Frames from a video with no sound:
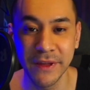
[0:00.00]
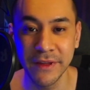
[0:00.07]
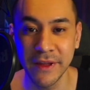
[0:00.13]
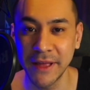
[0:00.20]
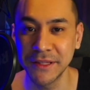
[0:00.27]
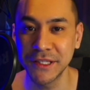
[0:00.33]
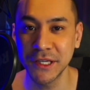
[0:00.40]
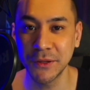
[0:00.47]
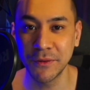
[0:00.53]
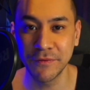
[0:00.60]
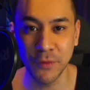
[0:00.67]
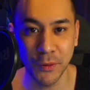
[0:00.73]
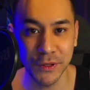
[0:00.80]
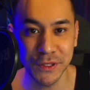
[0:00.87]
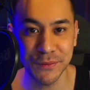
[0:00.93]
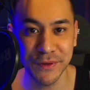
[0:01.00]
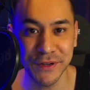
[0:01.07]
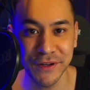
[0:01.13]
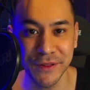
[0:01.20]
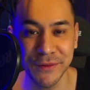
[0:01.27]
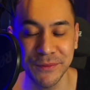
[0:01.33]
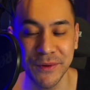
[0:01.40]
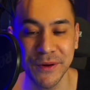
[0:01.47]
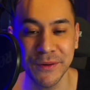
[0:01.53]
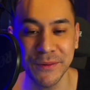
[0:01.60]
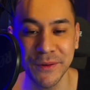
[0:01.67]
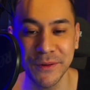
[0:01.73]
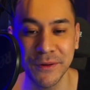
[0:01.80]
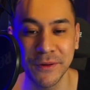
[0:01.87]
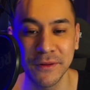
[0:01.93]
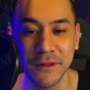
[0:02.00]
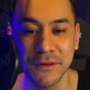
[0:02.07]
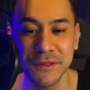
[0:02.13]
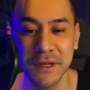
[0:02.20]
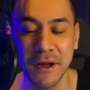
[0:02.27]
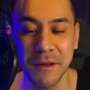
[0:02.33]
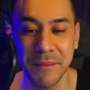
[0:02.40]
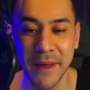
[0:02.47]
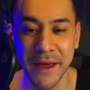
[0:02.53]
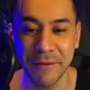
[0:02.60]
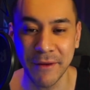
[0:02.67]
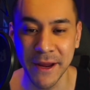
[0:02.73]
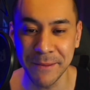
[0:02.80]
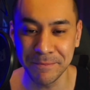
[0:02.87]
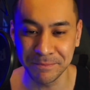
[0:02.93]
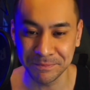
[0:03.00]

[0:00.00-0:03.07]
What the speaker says: And so, of course, we're going to throw a close combat, right?